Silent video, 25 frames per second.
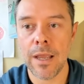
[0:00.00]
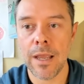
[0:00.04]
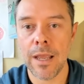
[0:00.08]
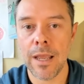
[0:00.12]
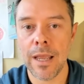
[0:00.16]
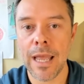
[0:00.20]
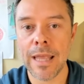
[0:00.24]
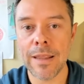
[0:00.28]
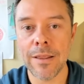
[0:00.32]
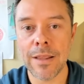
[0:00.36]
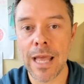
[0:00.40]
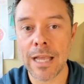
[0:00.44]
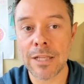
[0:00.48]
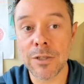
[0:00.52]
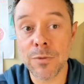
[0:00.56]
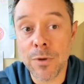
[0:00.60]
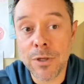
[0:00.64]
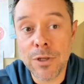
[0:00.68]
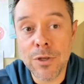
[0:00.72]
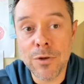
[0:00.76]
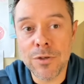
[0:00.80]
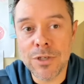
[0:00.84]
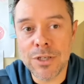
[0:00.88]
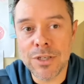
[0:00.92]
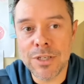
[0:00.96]
and that's what
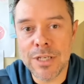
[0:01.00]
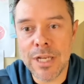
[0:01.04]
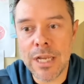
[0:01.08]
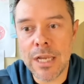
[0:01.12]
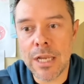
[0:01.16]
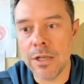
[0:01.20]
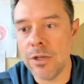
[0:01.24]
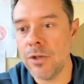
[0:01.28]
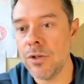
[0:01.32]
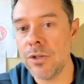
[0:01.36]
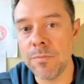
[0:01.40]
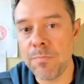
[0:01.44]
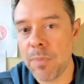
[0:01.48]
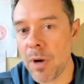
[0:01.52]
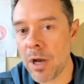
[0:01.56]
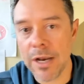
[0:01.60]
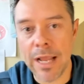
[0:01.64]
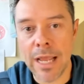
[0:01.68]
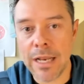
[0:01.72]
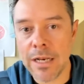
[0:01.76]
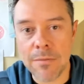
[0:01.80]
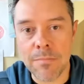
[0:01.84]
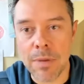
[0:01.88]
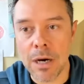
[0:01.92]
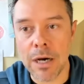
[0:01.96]
you just did, you just bought
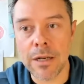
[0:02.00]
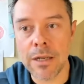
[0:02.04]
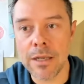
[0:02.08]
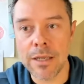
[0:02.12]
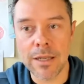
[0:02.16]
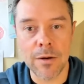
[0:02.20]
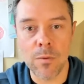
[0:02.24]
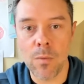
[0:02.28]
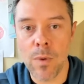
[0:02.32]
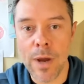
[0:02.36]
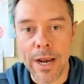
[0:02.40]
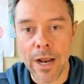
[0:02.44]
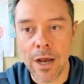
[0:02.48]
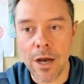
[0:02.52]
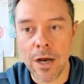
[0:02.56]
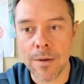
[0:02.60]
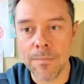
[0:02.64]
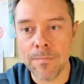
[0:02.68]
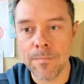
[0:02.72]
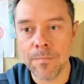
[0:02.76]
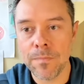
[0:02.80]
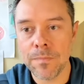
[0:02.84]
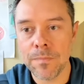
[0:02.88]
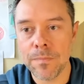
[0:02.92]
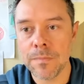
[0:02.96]
anybody and it went
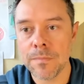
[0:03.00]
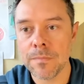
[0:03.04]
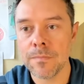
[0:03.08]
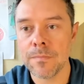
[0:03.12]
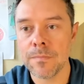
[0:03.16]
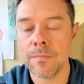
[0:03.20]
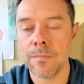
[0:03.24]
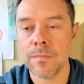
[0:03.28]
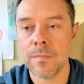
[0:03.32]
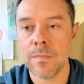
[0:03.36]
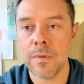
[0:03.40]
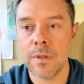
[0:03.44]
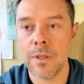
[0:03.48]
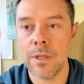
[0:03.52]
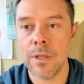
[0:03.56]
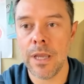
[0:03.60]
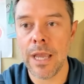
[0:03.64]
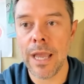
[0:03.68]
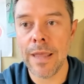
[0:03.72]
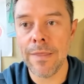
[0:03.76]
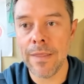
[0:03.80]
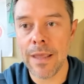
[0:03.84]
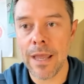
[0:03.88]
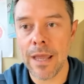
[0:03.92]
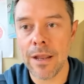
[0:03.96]
up,
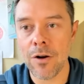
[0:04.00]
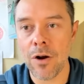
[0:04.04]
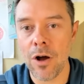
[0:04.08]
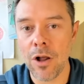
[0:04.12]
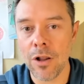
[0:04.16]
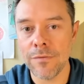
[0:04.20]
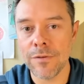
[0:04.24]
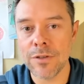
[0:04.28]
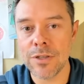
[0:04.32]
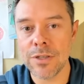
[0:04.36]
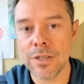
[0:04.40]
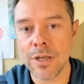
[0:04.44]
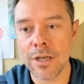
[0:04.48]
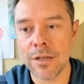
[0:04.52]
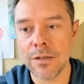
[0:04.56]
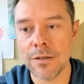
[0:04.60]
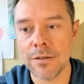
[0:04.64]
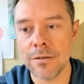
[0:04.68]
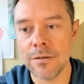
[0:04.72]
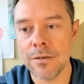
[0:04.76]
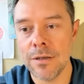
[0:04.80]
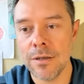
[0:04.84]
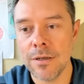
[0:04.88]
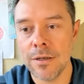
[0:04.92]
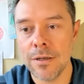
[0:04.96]
and then all of a
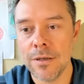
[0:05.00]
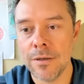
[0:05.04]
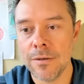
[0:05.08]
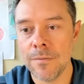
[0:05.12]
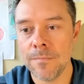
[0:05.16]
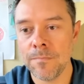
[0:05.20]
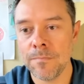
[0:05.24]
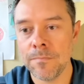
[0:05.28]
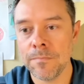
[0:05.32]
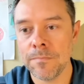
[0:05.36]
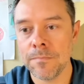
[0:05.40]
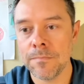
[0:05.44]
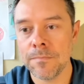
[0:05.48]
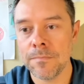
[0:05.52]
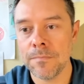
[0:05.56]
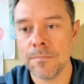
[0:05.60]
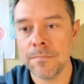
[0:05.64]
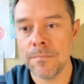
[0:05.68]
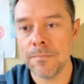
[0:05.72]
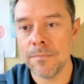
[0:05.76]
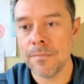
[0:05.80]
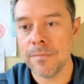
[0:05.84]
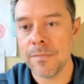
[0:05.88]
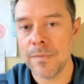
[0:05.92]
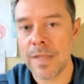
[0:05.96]
sudden
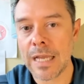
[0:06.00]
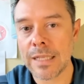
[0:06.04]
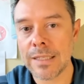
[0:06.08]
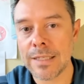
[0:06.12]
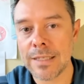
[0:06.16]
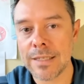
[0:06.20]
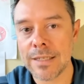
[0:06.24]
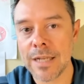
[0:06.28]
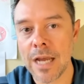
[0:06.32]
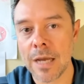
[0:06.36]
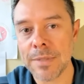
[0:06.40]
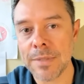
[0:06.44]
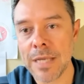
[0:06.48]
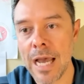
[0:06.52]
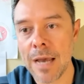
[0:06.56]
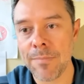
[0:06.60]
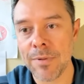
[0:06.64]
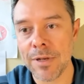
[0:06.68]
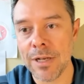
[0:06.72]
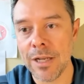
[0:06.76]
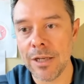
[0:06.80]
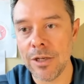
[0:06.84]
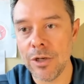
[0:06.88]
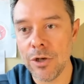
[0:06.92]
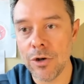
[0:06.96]
that stops
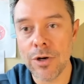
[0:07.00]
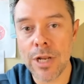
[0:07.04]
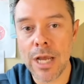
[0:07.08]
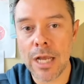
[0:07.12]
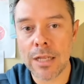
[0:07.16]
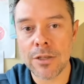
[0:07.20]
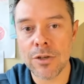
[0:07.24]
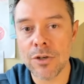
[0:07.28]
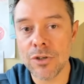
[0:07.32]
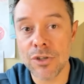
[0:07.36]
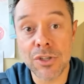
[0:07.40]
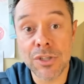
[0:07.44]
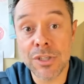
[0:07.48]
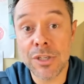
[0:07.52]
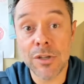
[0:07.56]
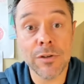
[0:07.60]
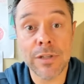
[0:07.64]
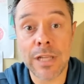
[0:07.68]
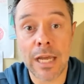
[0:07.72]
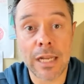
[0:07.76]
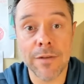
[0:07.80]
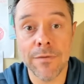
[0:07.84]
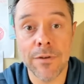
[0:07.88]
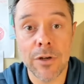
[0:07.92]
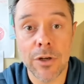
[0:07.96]
happening, you're still
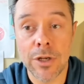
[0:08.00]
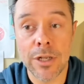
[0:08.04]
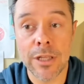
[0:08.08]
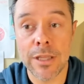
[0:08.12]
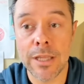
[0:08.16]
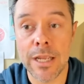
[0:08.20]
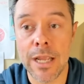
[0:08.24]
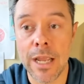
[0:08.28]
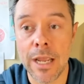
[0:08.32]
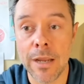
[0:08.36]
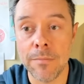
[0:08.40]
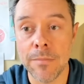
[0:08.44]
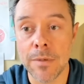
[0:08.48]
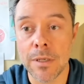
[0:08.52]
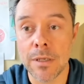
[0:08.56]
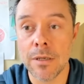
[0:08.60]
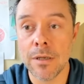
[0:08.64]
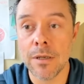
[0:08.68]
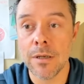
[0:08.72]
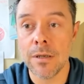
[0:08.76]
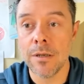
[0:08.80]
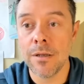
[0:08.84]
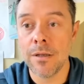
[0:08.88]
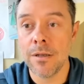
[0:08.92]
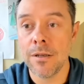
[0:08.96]
not even good at the game.
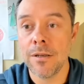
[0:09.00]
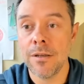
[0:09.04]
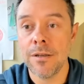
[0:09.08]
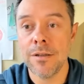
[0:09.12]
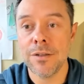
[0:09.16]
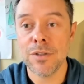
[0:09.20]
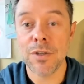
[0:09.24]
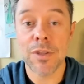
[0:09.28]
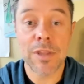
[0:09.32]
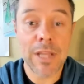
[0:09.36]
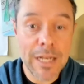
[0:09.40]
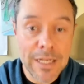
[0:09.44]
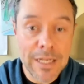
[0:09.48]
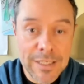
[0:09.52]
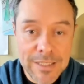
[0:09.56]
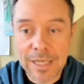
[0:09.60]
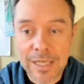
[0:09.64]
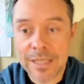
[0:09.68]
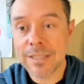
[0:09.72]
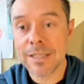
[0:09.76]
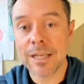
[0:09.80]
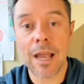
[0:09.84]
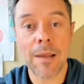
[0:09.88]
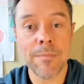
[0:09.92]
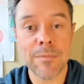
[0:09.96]
So then it
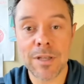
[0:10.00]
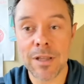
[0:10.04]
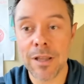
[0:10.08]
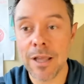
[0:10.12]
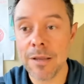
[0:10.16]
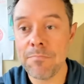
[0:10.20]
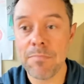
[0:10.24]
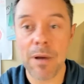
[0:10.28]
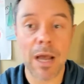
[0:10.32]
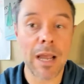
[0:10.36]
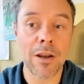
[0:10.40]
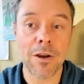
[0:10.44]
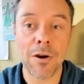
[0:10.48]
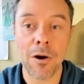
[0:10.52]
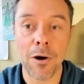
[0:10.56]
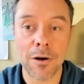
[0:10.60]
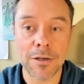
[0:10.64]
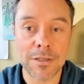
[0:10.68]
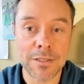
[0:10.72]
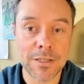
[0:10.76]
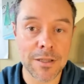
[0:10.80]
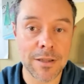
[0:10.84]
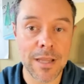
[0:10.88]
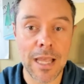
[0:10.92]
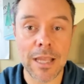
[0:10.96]
takes time to, like, buy
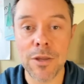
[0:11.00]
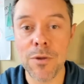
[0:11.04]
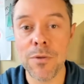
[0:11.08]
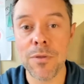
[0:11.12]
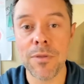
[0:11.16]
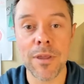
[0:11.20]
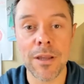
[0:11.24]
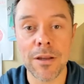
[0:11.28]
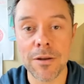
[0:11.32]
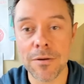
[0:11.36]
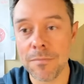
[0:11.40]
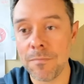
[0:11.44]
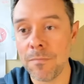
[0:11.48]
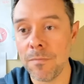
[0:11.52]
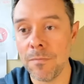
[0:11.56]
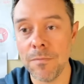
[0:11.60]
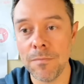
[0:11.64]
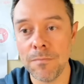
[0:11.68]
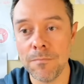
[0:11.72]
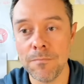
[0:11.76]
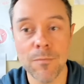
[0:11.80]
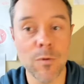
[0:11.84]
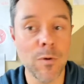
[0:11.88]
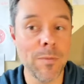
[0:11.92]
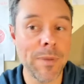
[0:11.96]
cards that you think
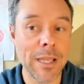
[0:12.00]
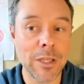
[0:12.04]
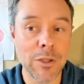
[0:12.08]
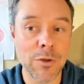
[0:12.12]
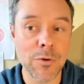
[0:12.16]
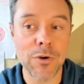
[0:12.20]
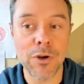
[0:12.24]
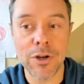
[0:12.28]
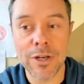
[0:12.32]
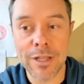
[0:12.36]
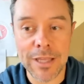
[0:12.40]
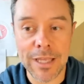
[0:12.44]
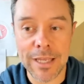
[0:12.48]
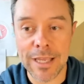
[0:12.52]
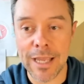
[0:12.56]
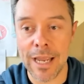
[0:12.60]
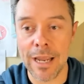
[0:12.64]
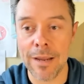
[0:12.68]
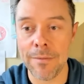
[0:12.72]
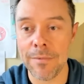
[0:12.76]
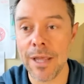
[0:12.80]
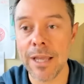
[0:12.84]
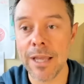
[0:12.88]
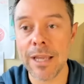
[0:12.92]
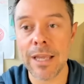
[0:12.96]
will make you good at the
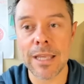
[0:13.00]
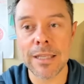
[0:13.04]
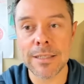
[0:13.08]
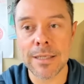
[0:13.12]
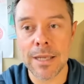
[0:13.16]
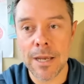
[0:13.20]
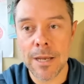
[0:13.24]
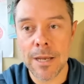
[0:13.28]
game. Like, it